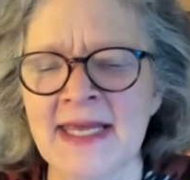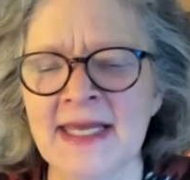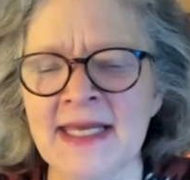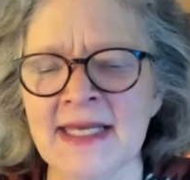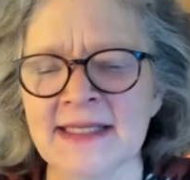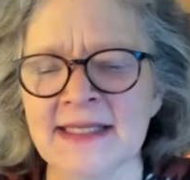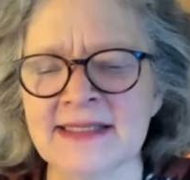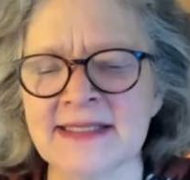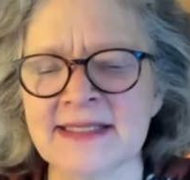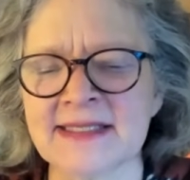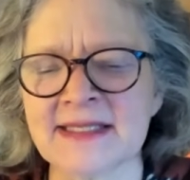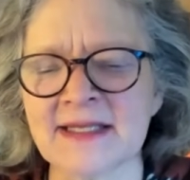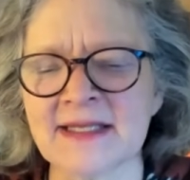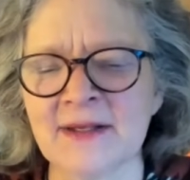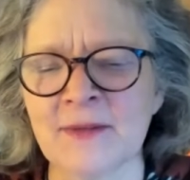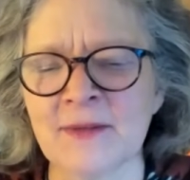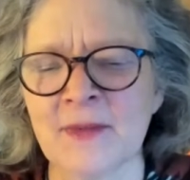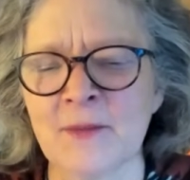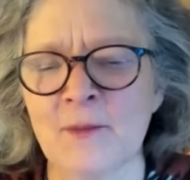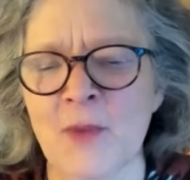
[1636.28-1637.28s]
It
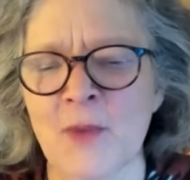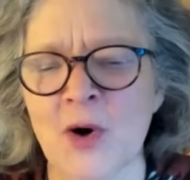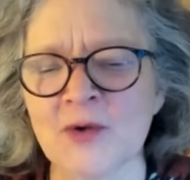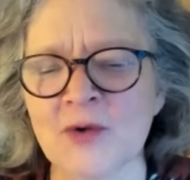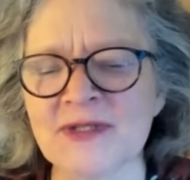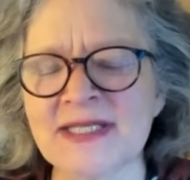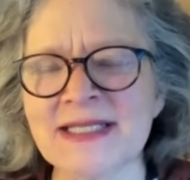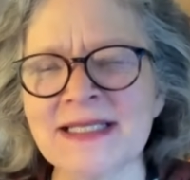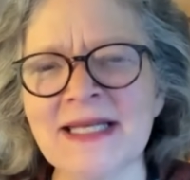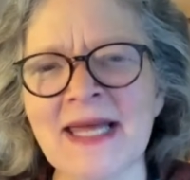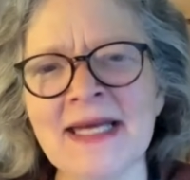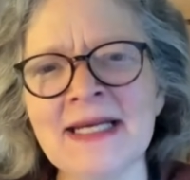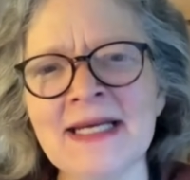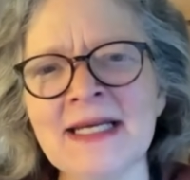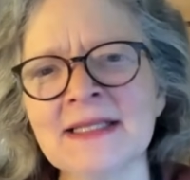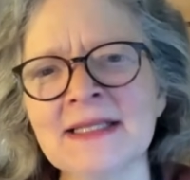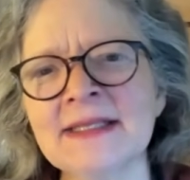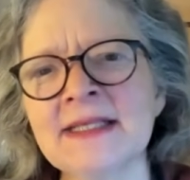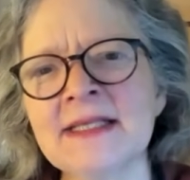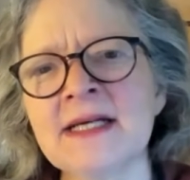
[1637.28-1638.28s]
most
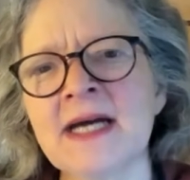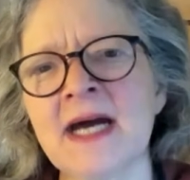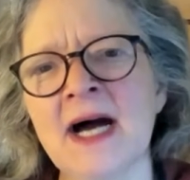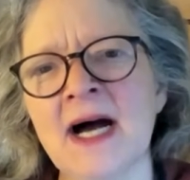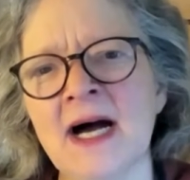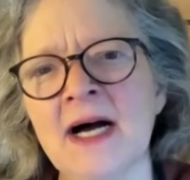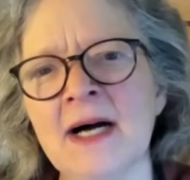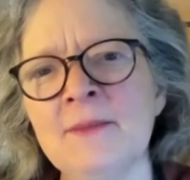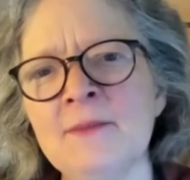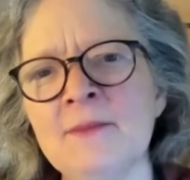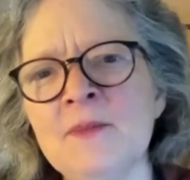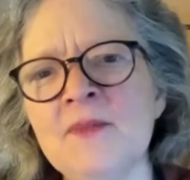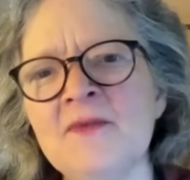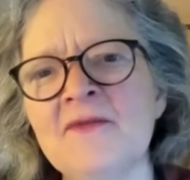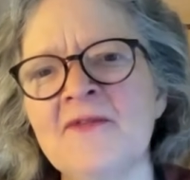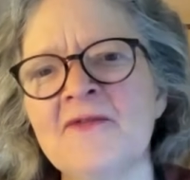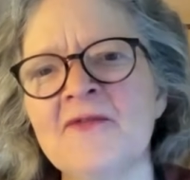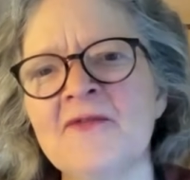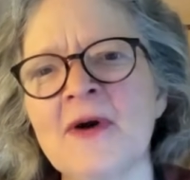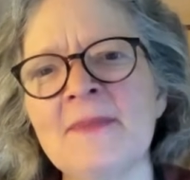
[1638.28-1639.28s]
likely come
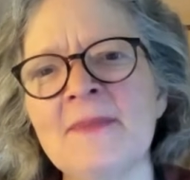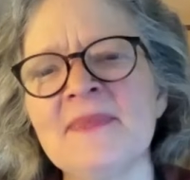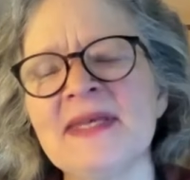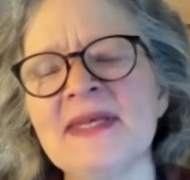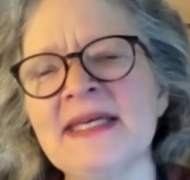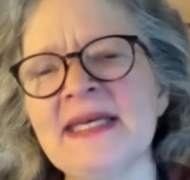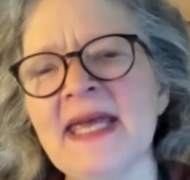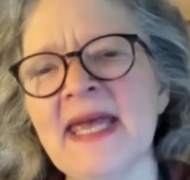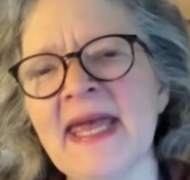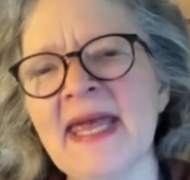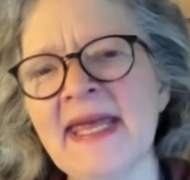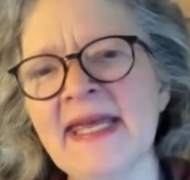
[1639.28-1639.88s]
from the